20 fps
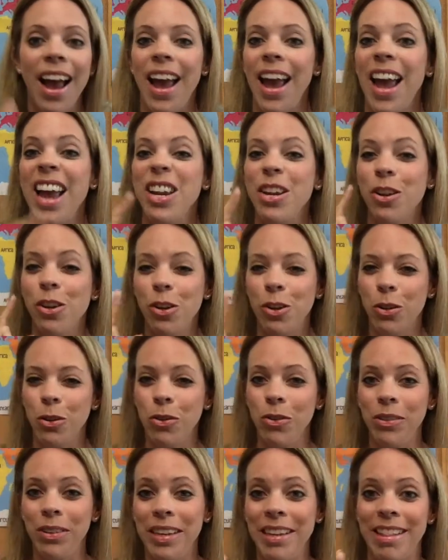And
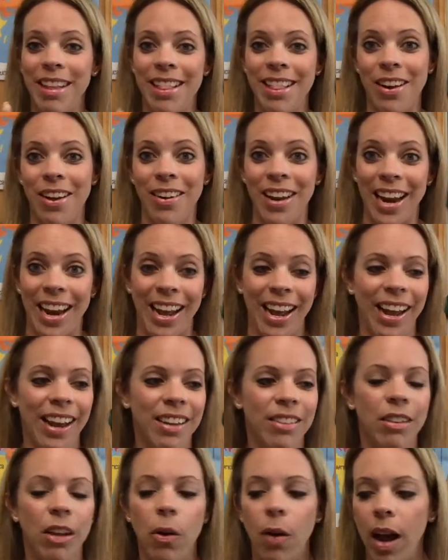usually then they'll get
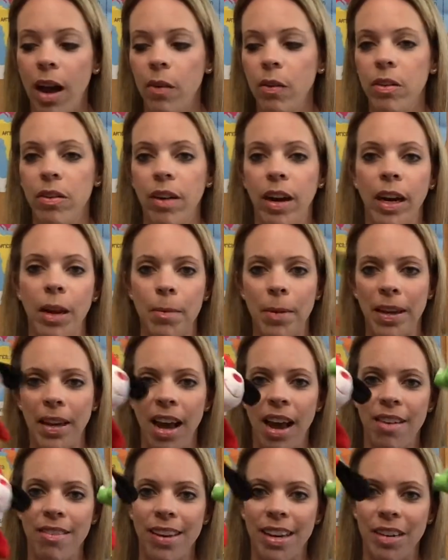it. So I would recommend
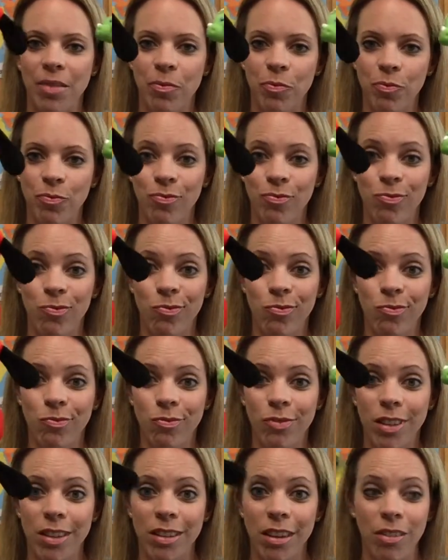having
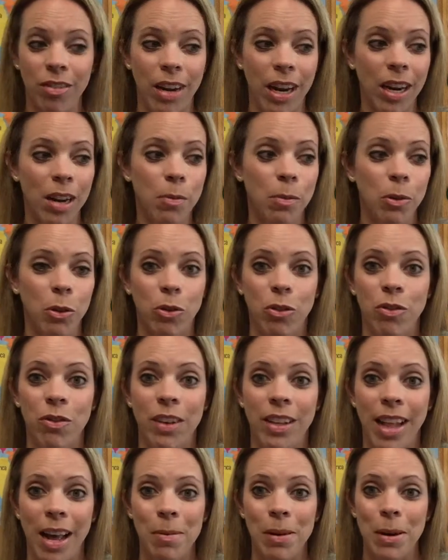stuffed animals for
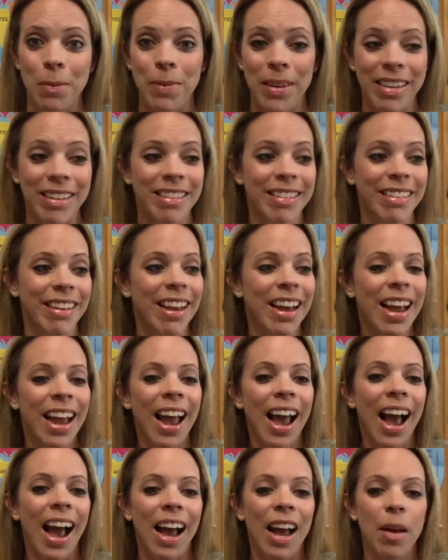that purpose.
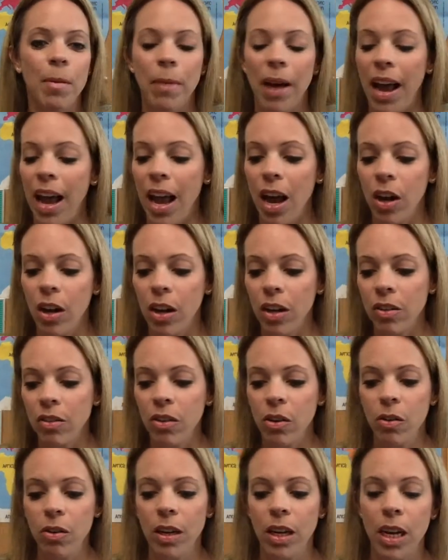I
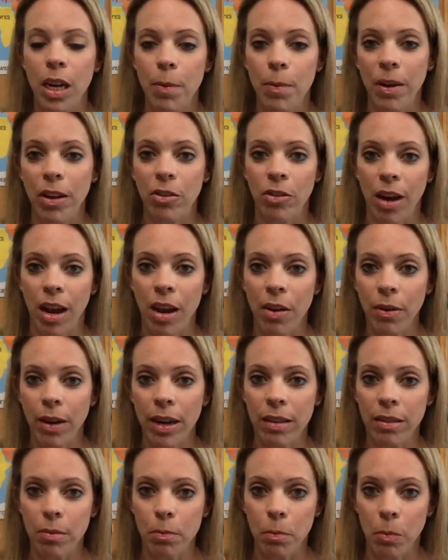also keep a dry
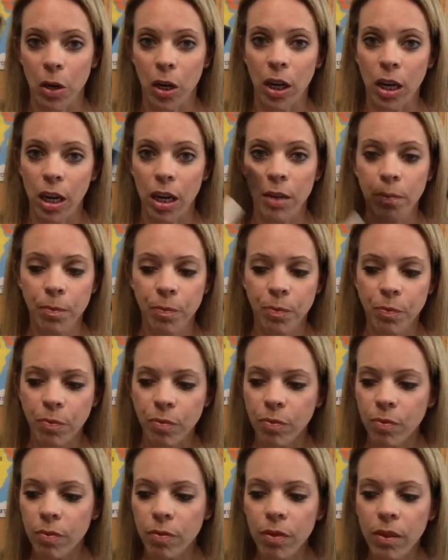erase marker,
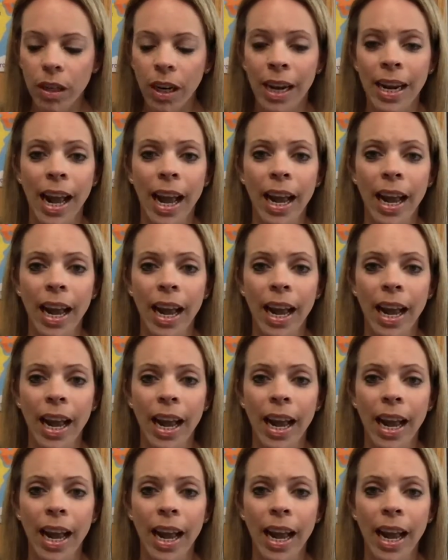and